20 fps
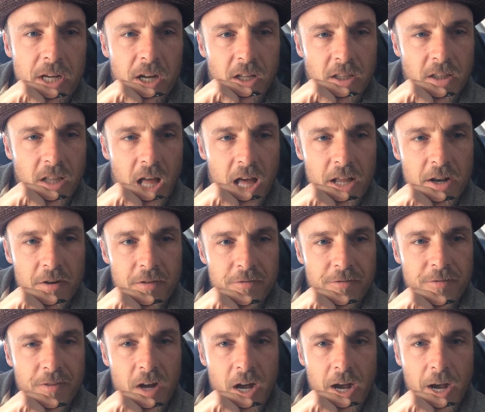a lot of
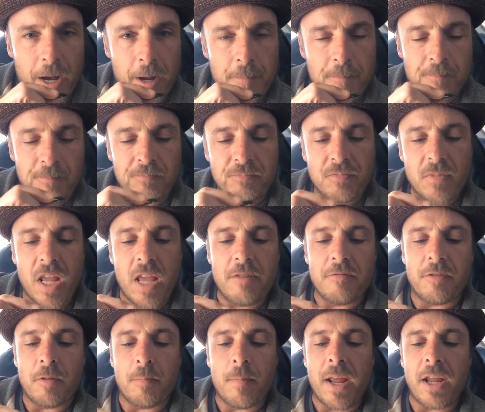
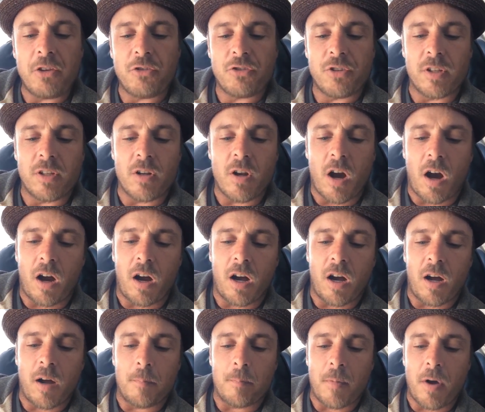information
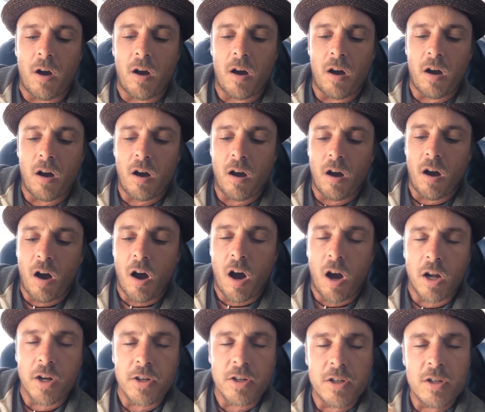
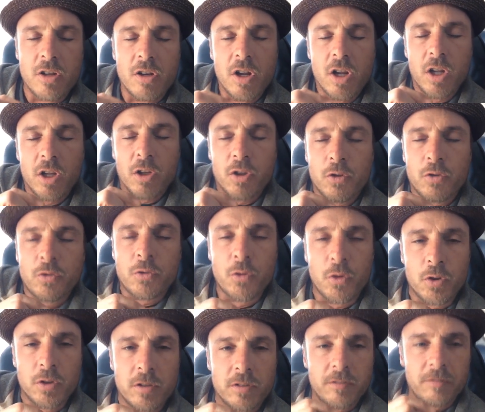on
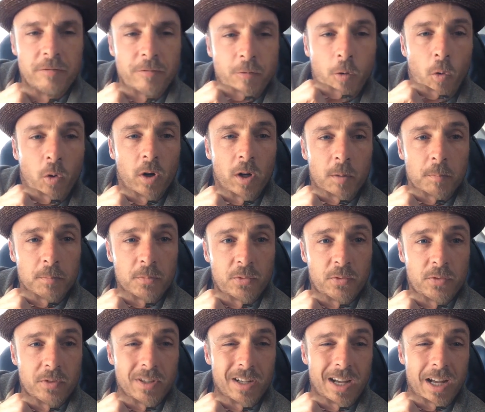certain
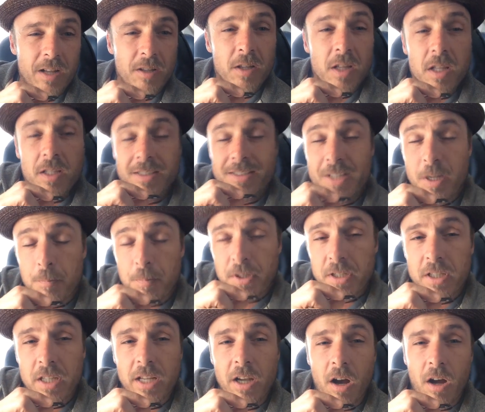forums,
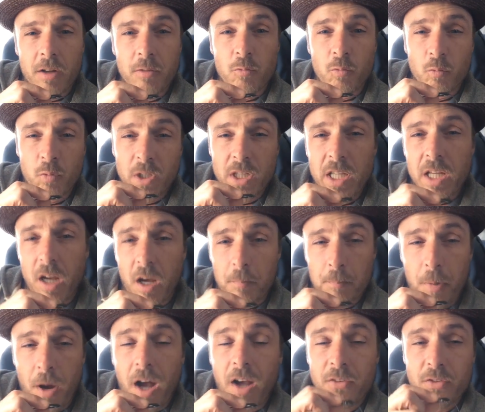typically on
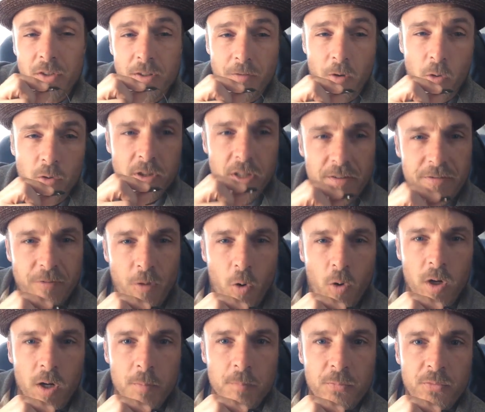positive only
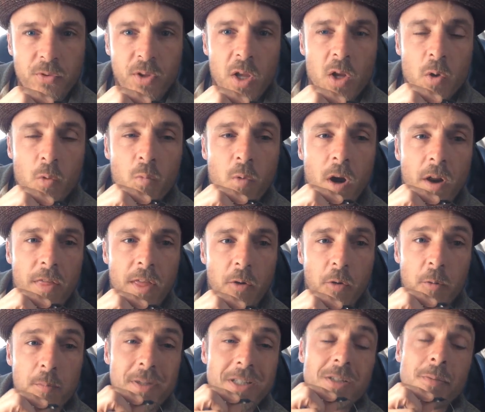forums, where they
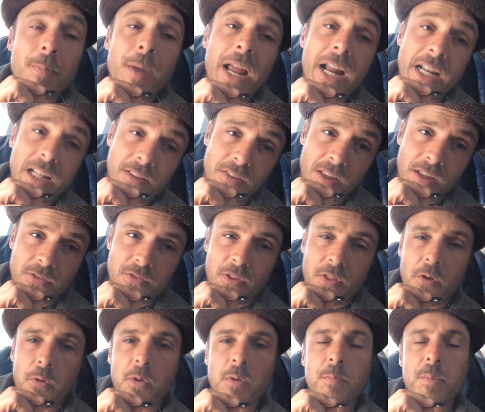will be debating this,
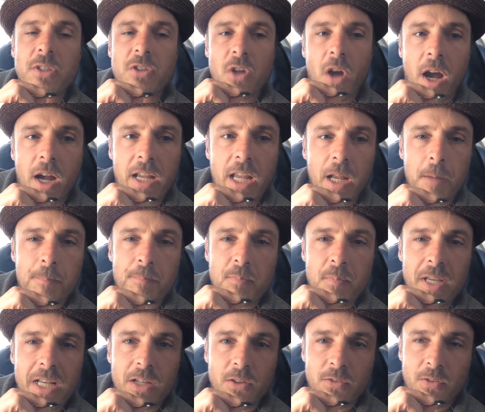and they will be talking,
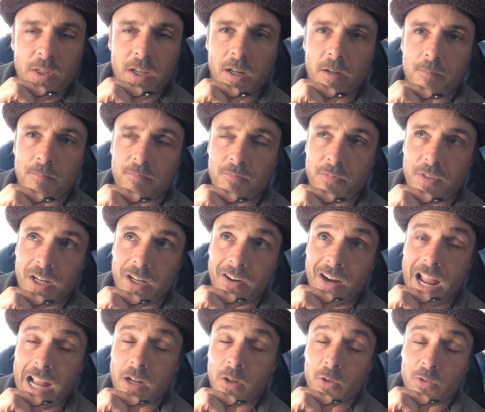because their
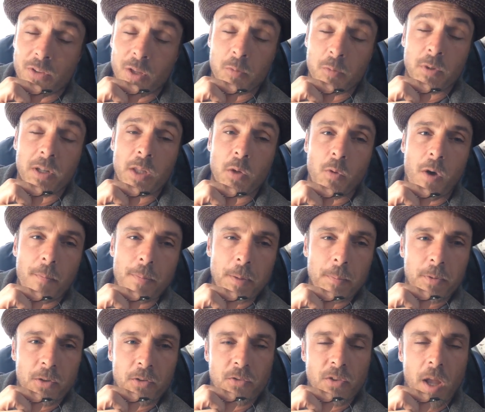angles, they really want
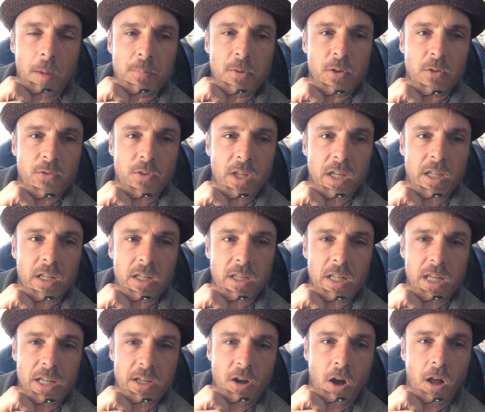people to stop using
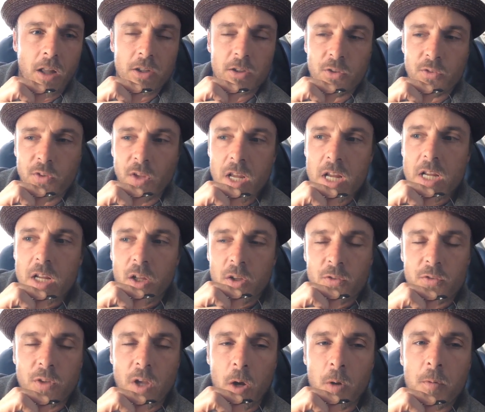e-collars.
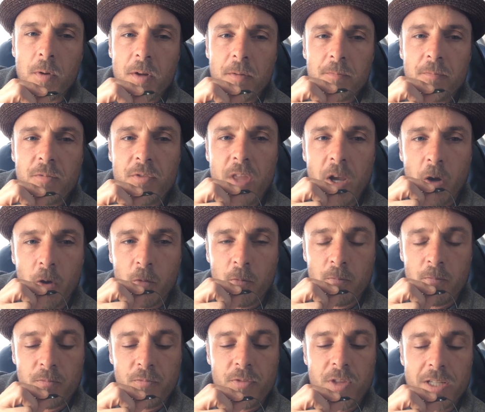So
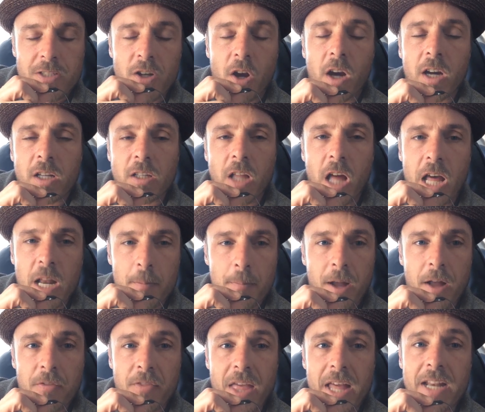they talk a lot
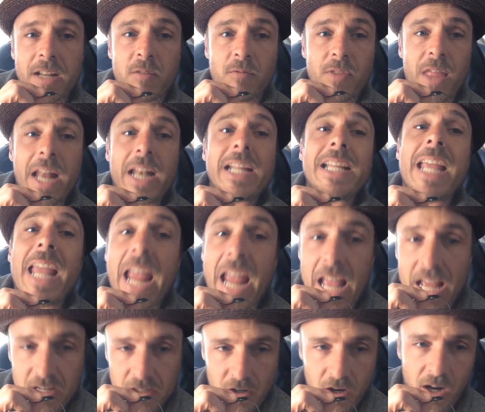about that it
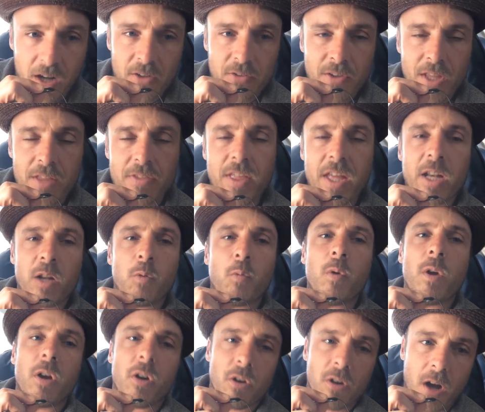can cause that it
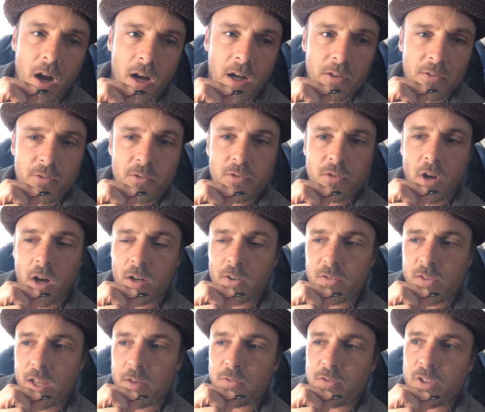will cause dogs
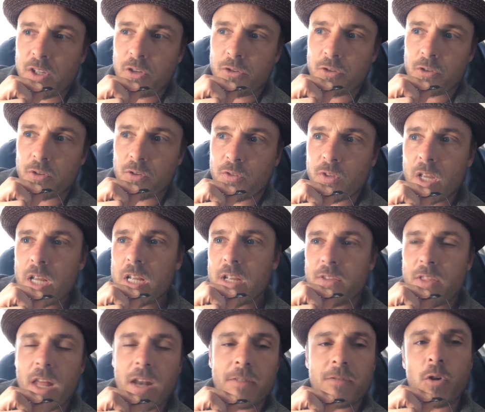to have seizures,
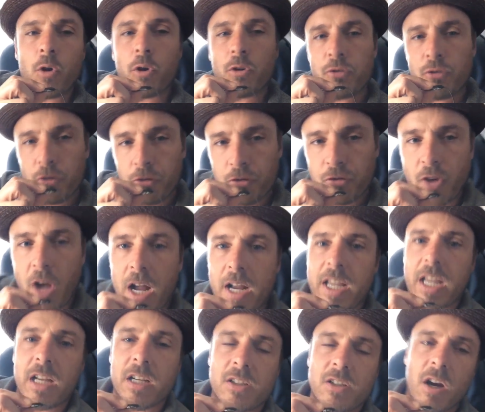that of course you're
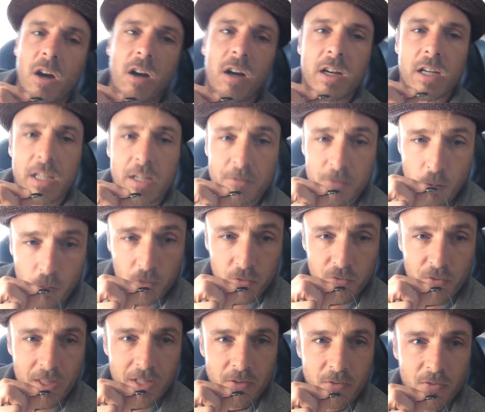shocking a dog, and of course
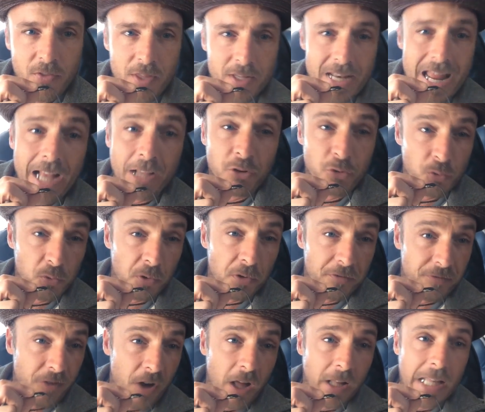that's the natural
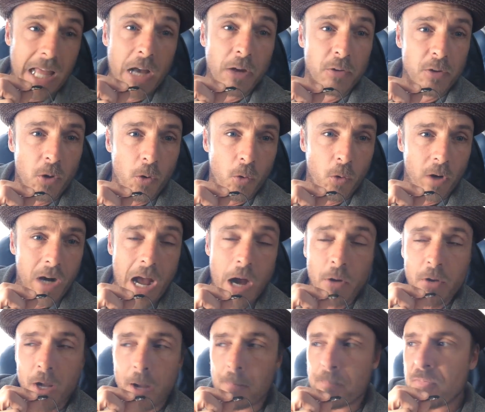fallout or
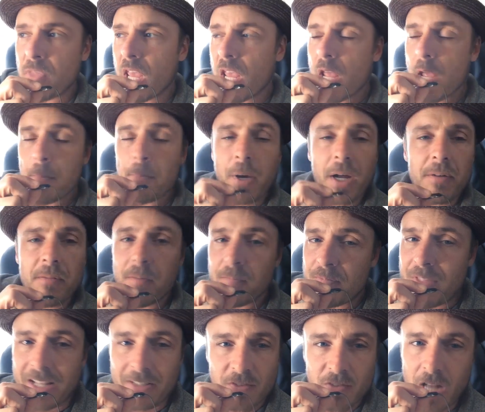outcome. But
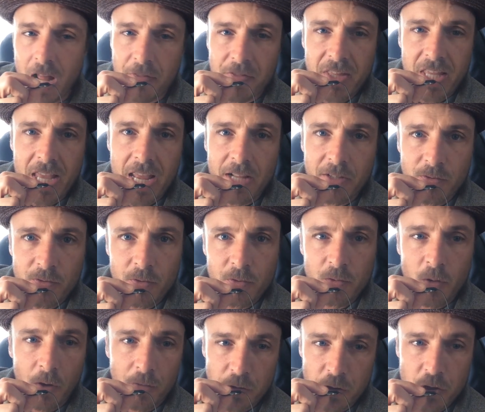that's not the case.
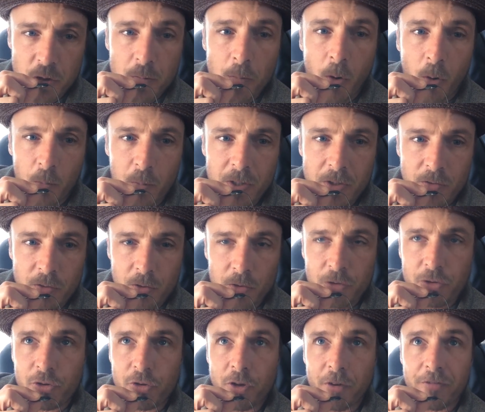So if you do more
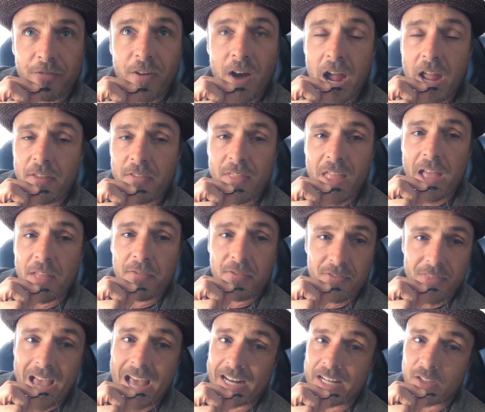research, you'll find that
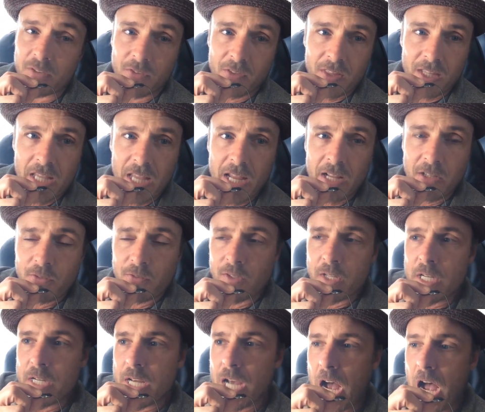isn't the case.
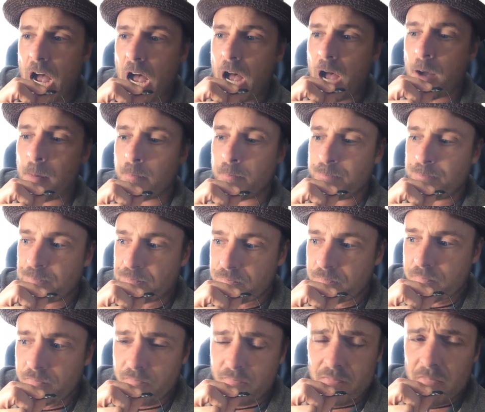
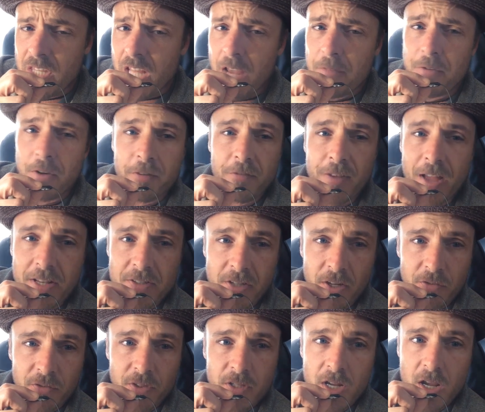If your vet
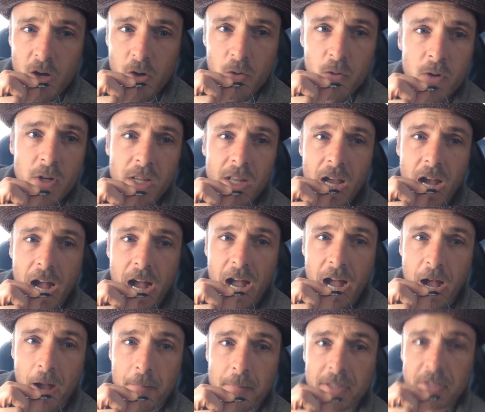doesn't know
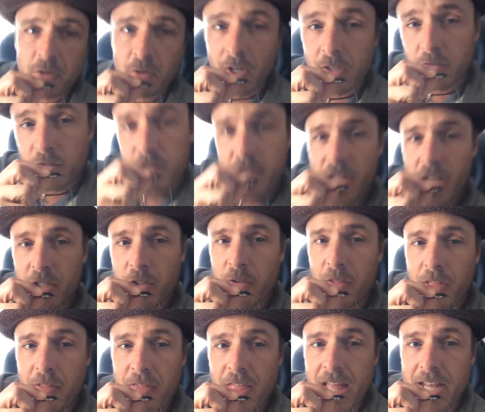and tries to tell you
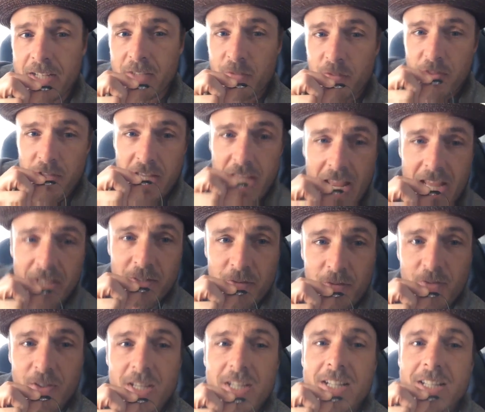that is the
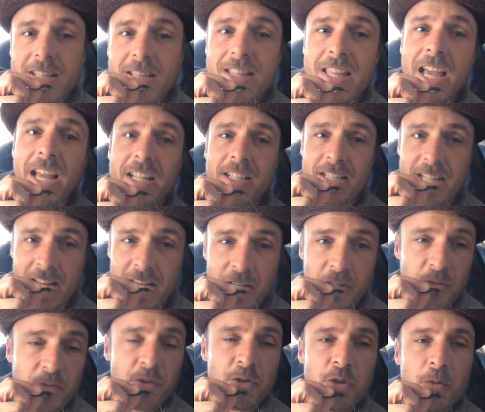case, then he
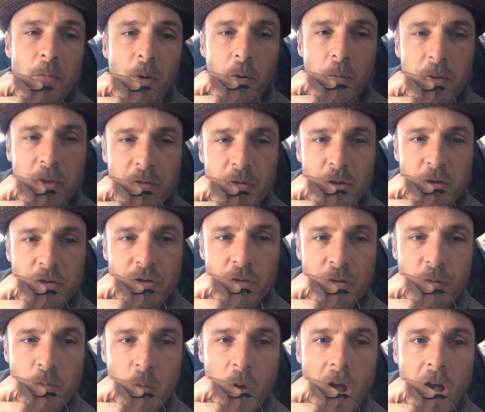needs to do more research
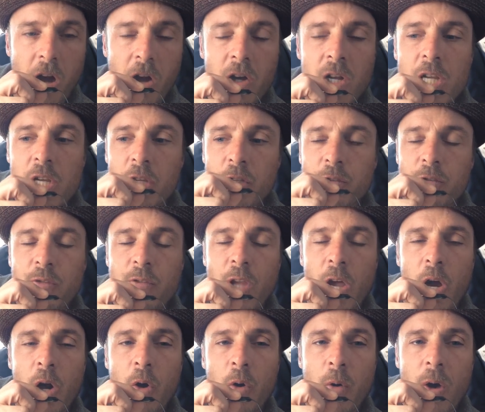as well.
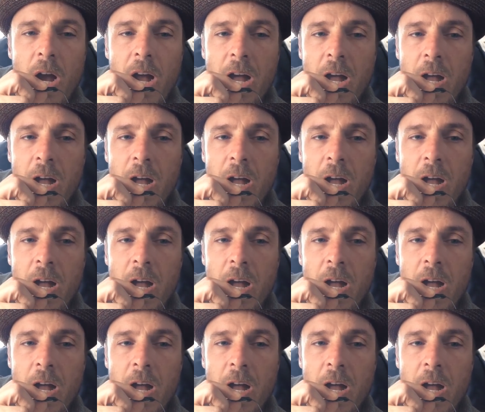So